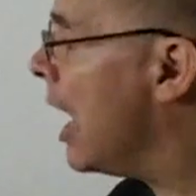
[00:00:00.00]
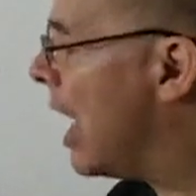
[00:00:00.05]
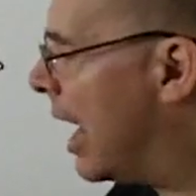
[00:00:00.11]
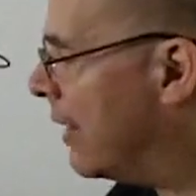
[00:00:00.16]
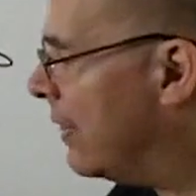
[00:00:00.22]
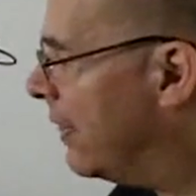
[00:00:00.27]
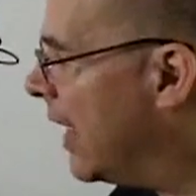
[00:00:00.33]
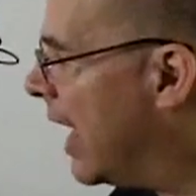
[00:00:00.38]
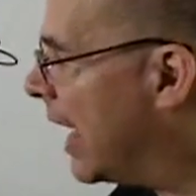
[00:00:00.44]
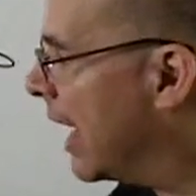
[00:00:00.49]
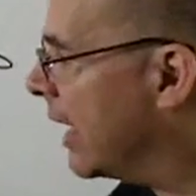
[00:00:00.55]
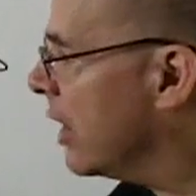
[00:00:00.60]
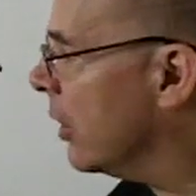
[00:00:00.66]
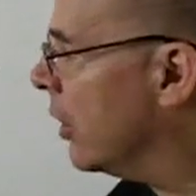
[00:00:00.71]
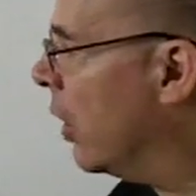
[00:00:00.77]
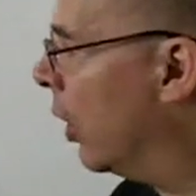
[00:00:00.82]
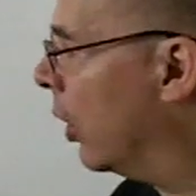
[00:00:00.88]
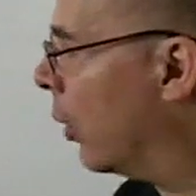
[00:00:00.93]
And then I
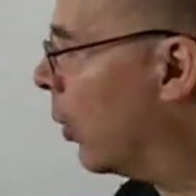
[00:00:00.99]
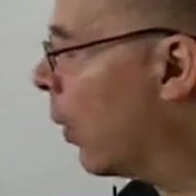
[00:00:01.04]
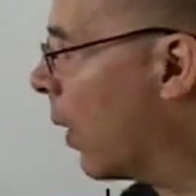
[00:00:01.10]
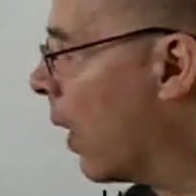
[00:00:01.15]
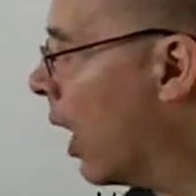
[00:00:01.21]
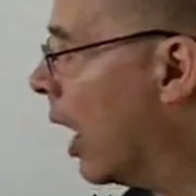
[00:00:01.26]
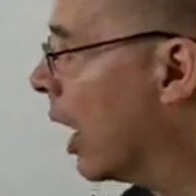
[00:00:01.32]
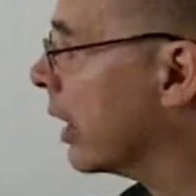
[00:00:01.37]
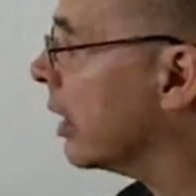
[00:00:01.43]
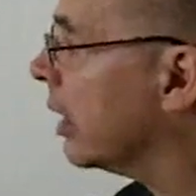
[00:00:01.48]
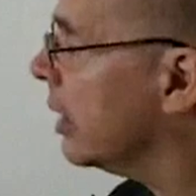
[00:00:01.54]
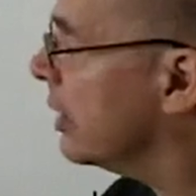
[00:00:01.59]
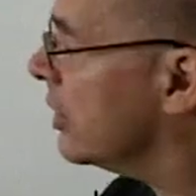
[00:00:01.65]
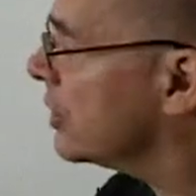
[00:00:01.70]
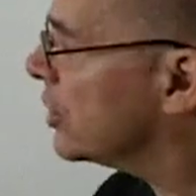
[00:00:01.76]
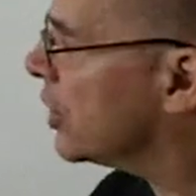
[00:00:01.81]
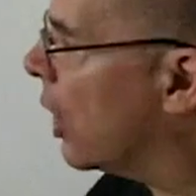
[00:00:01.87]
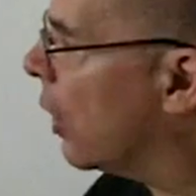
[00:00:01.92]
can go to work.
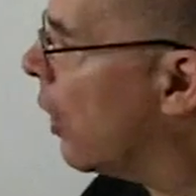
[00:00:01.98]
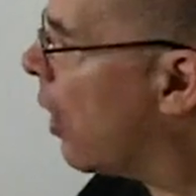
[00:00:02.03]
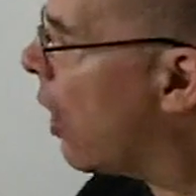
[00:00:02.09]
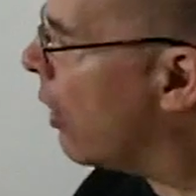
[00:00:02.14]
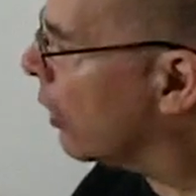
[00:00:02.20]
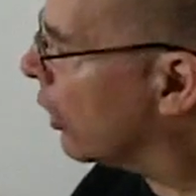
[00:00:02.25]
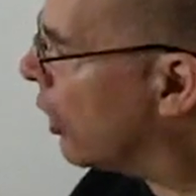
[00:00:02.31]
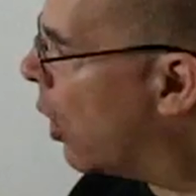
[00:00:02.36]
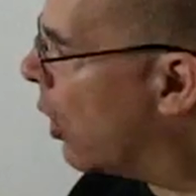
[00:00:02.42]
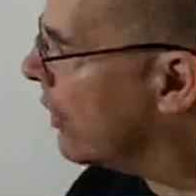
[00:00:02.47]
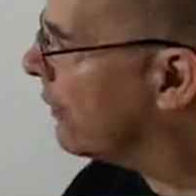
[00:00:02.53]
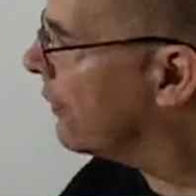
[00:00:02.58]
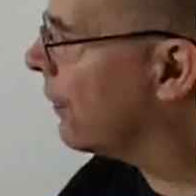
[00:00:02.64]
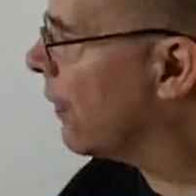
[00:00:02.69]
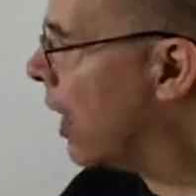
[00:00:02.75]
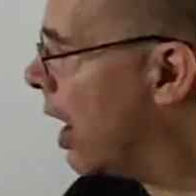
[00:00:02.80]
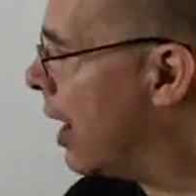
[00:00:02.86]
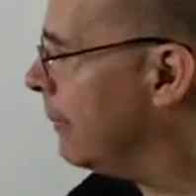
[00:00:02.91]
So going
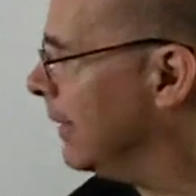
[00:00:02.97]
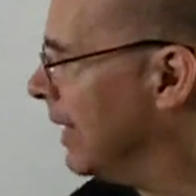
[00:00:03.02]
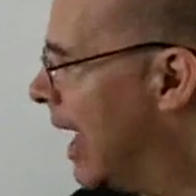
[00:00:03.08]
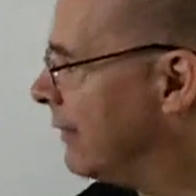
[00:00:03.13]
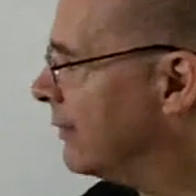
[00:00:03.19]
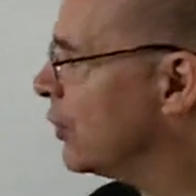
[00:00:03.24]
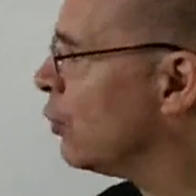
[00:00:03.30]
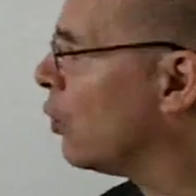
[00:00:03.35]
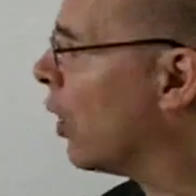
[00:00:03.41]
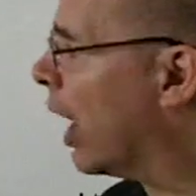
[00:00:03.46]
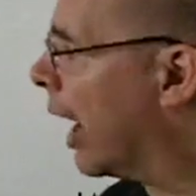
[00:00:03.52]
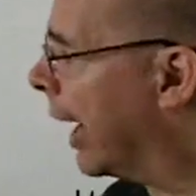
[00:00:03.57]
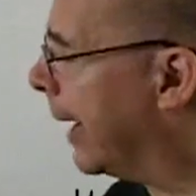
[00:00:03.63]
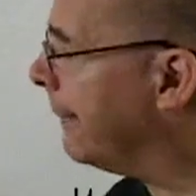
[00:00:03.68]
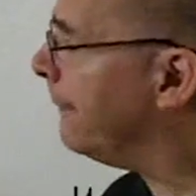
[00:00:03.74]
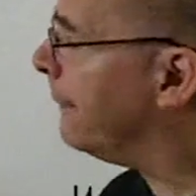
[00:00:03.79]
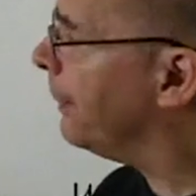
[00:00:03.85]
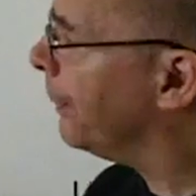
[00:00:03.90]
from left to
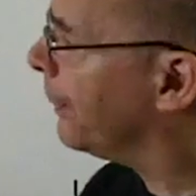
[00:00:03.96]
right,